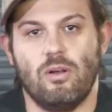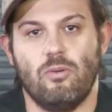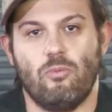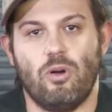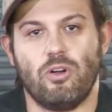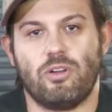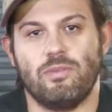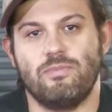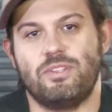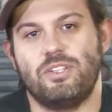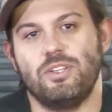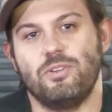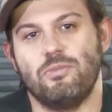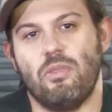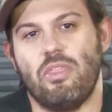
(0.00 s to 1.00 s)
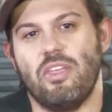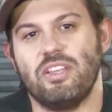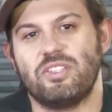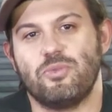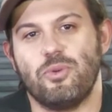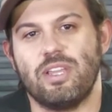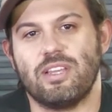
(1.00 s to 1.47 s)
Welcome to
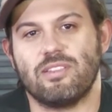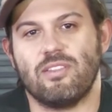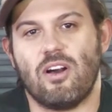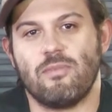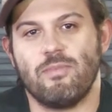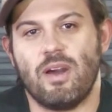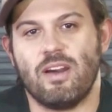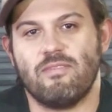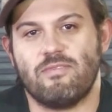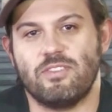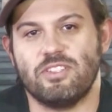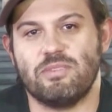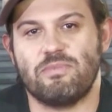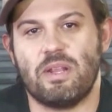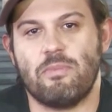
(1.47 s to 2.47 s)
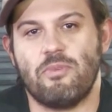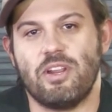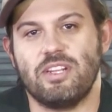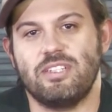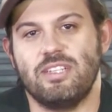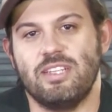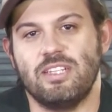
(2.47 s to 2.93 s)
This Week in Longmont for September
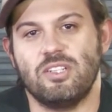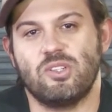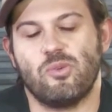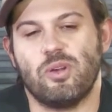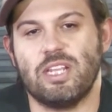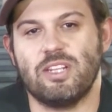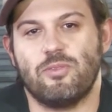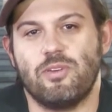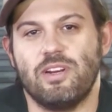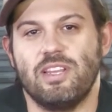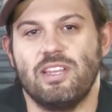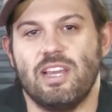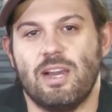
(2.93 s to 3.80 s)
18, 2020.